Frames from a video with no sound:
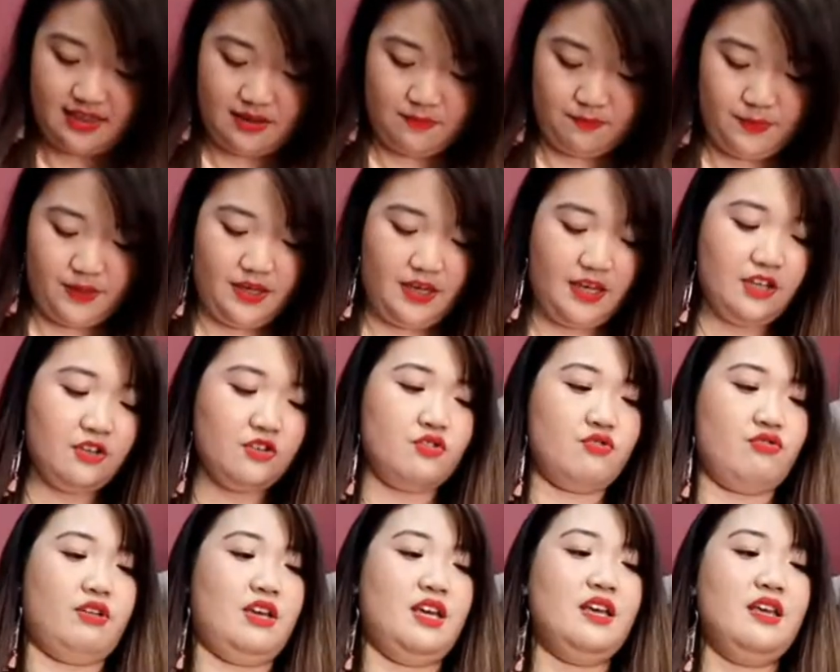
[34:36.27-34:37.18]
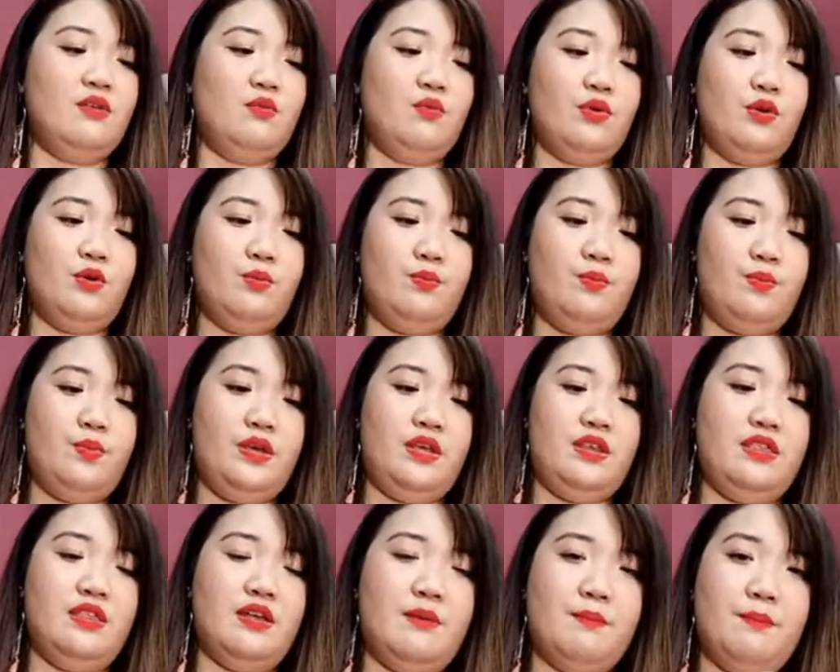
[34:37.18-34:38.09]
and then PE3 will
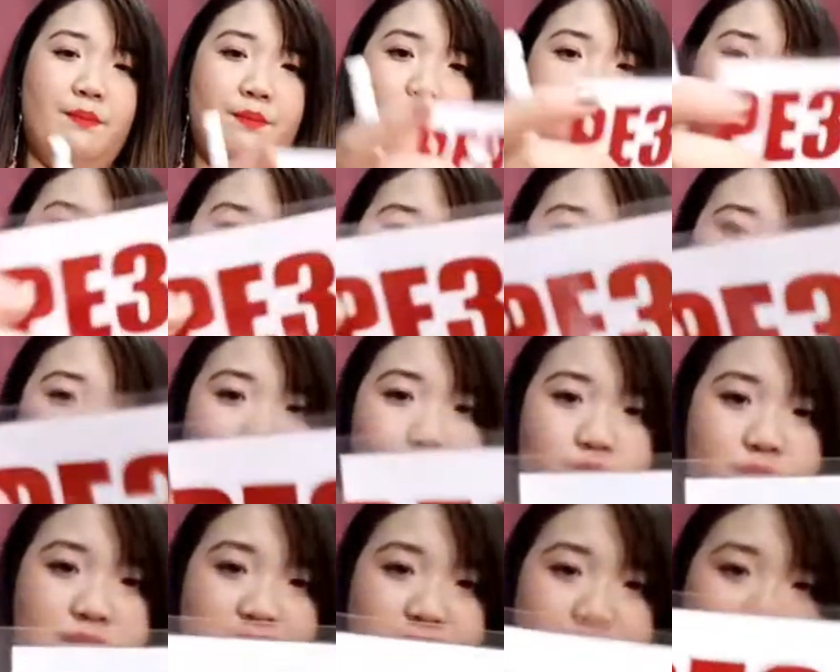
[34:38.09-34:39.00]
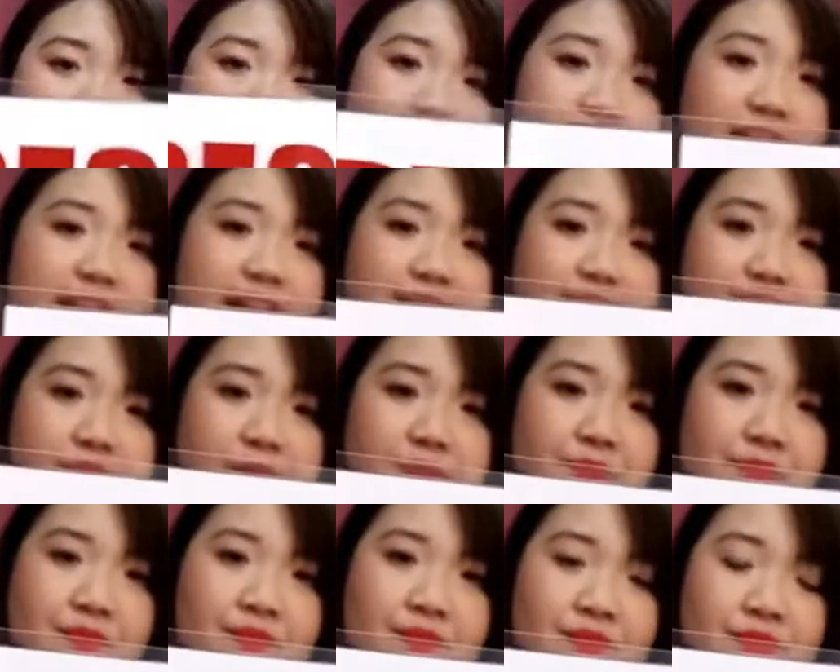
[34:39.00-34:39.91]
be the blue, sapphire
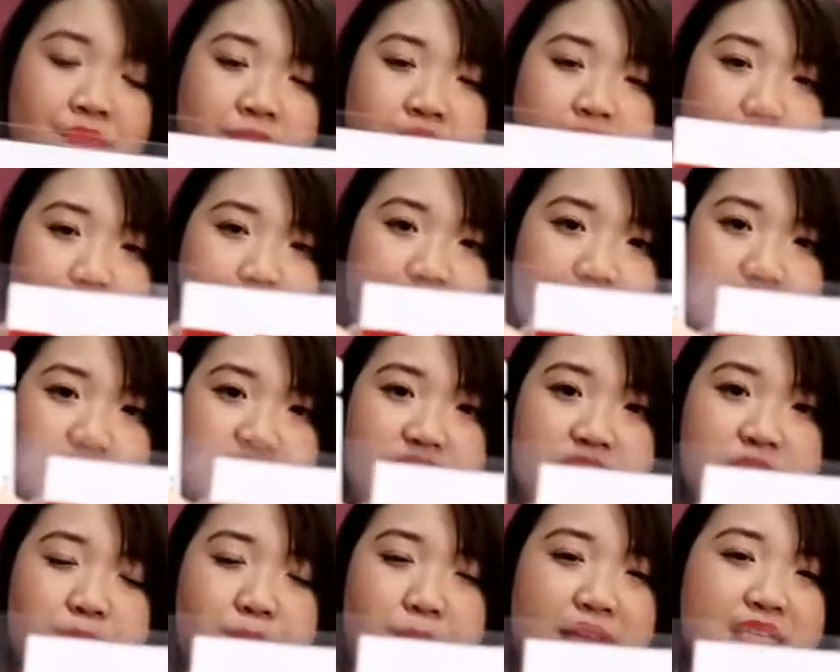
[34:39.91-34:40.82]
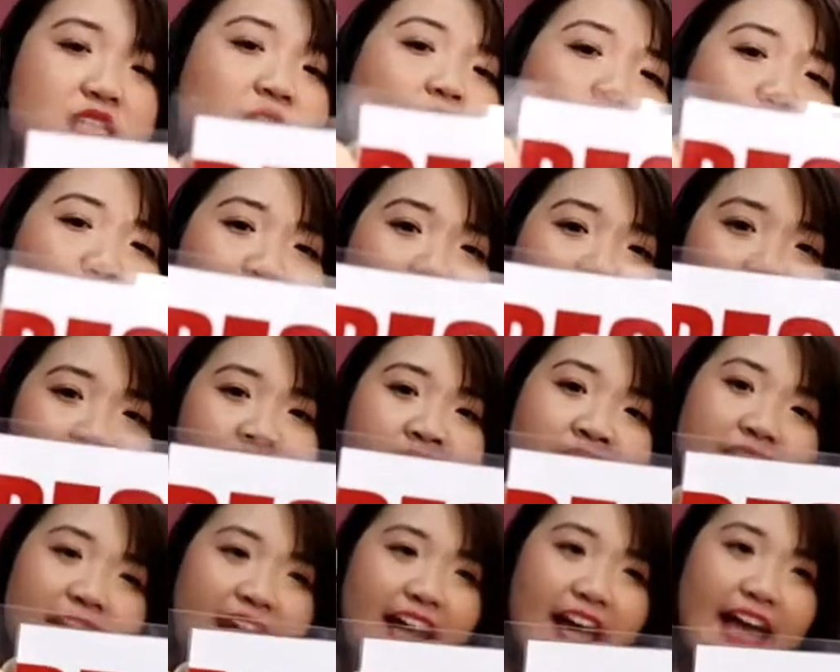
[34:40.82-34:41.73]
color. All right, just place your order
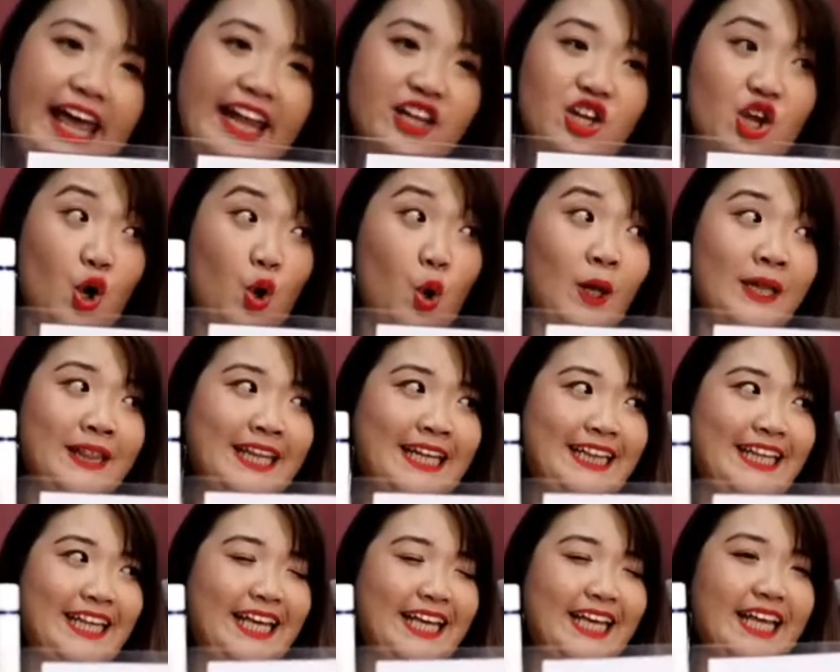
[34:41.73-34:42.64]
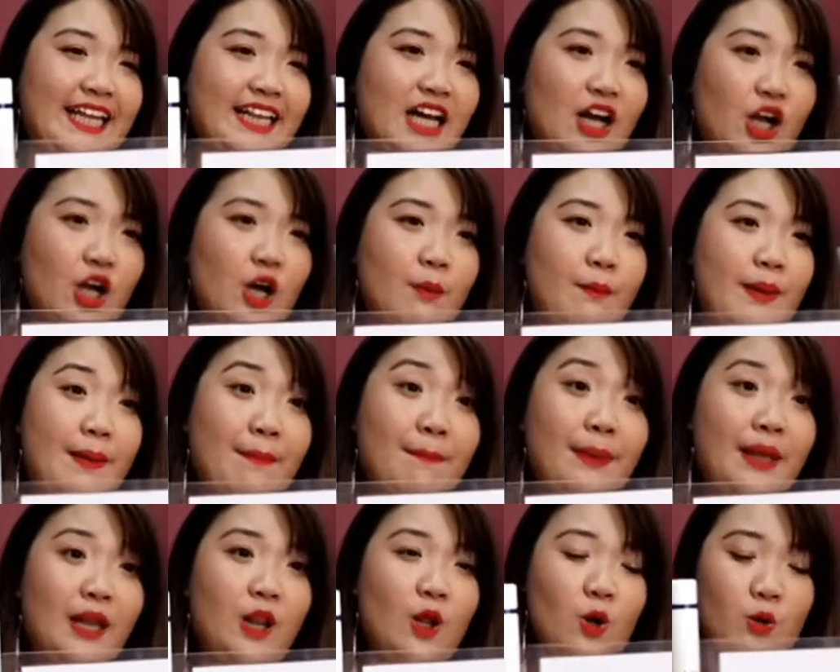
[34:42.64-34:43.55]
and your quantity in our
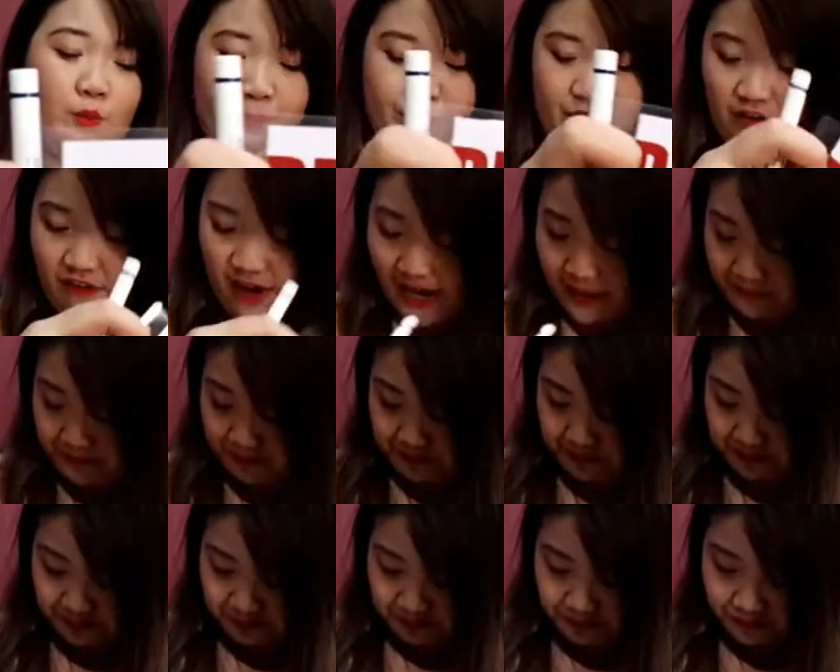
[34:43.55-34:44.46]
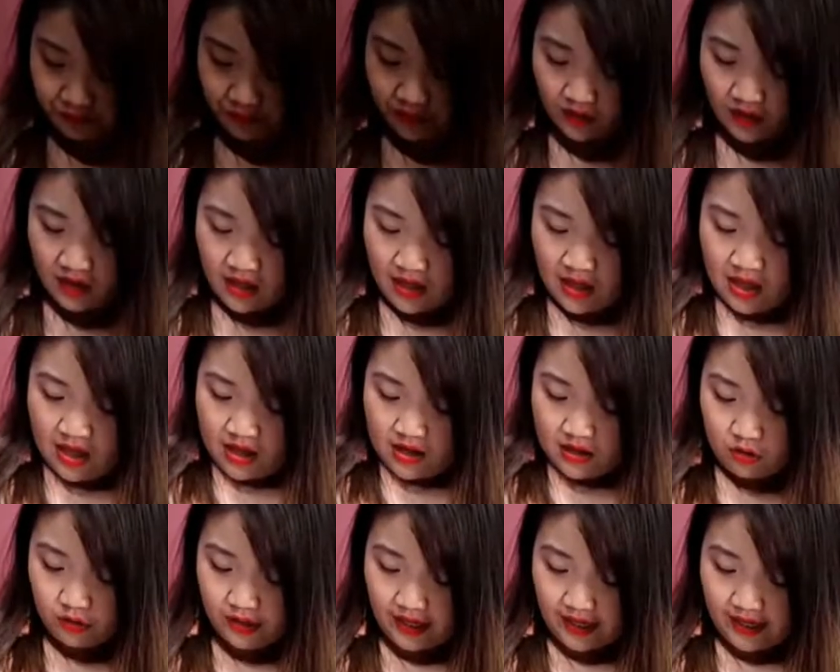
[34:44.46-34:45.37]
comment below. All right.
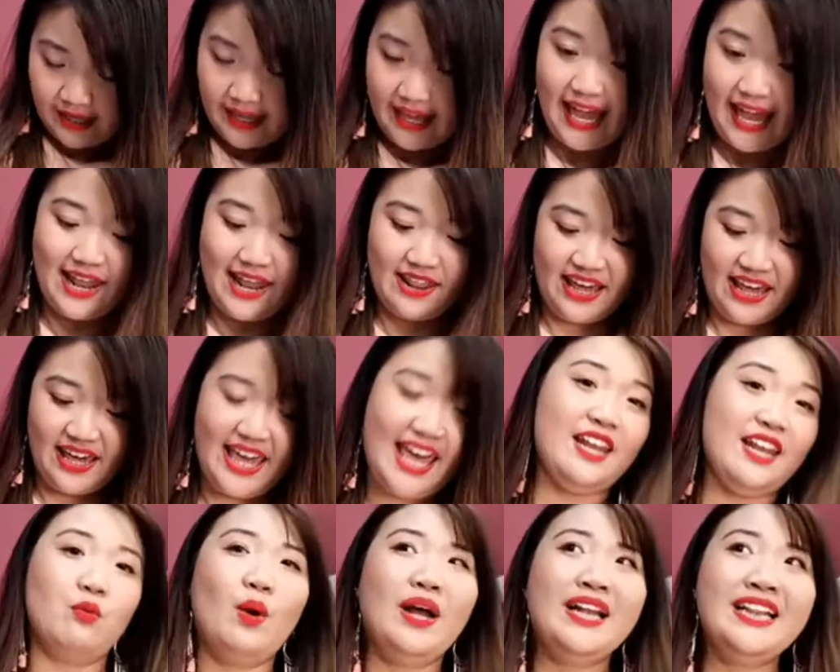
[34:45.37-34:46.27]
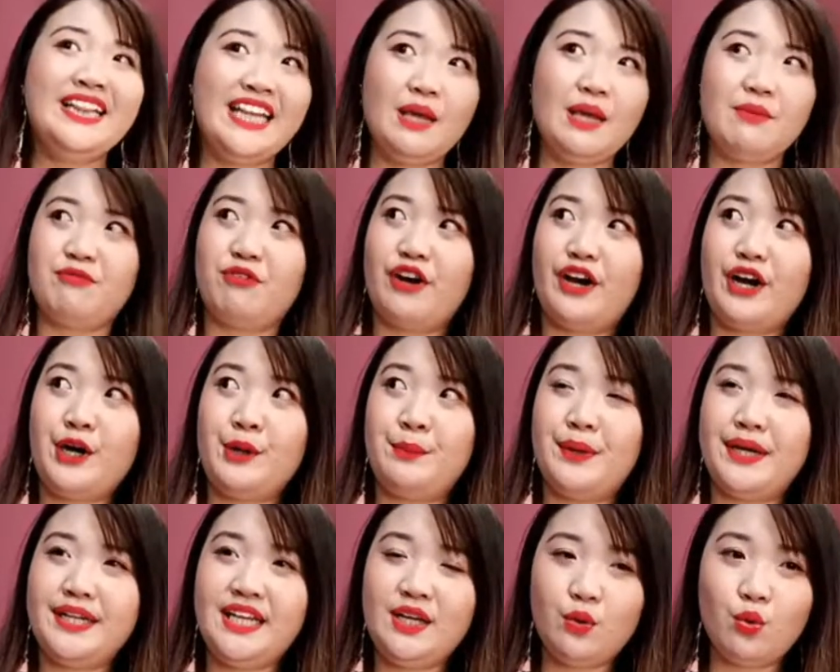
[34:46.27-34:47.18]
Okay, and and one tip for
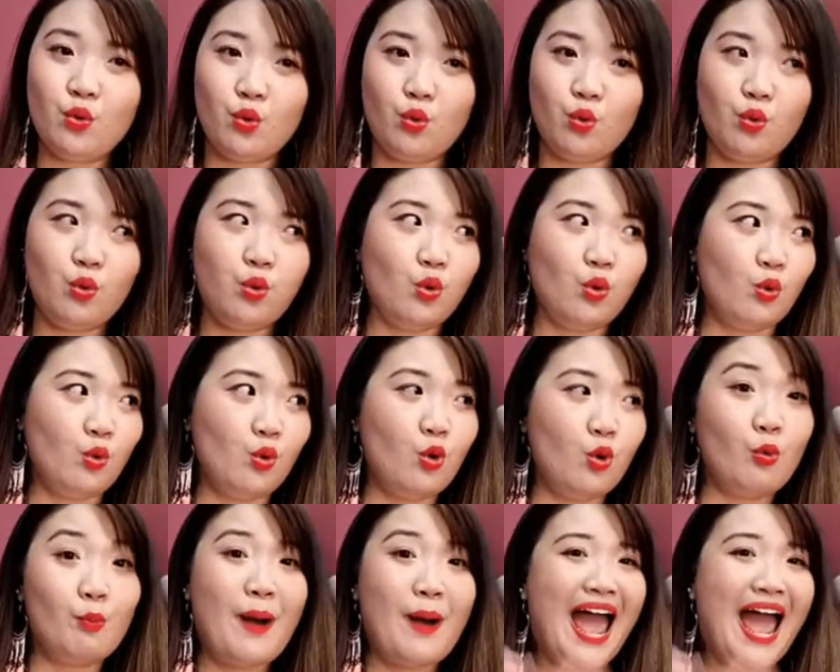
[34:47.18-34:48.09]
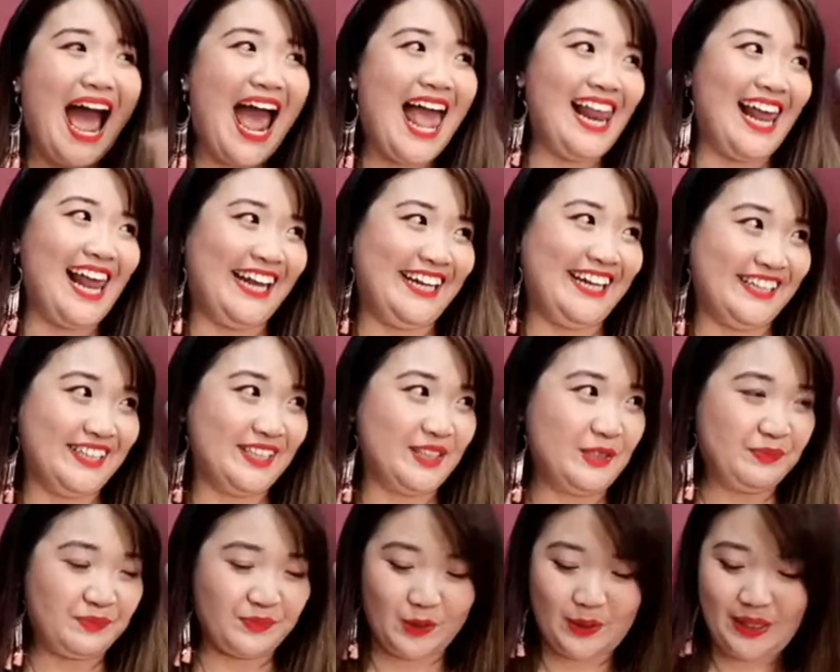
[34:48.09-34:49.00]
everybody who who, who buy
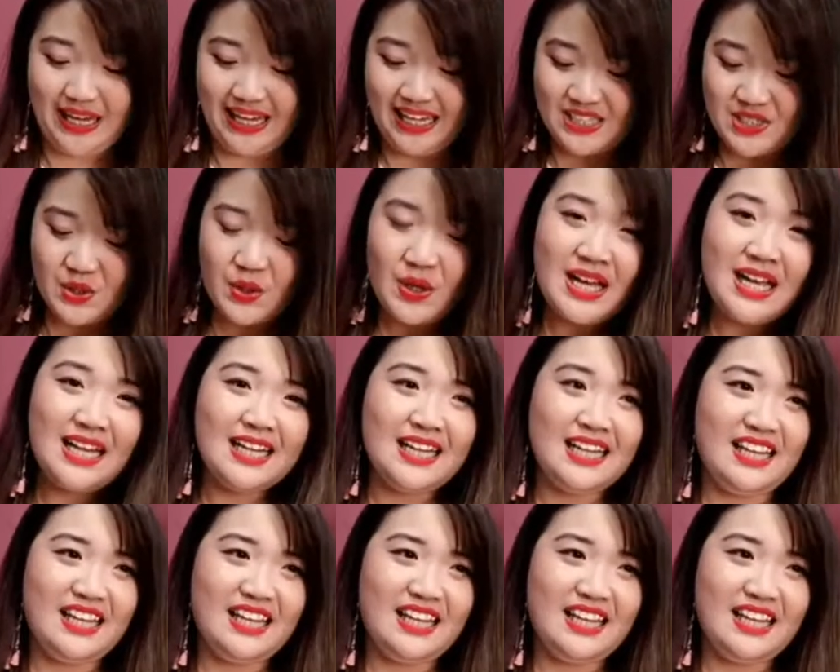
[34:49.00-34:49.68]
eyeliner. Okay, so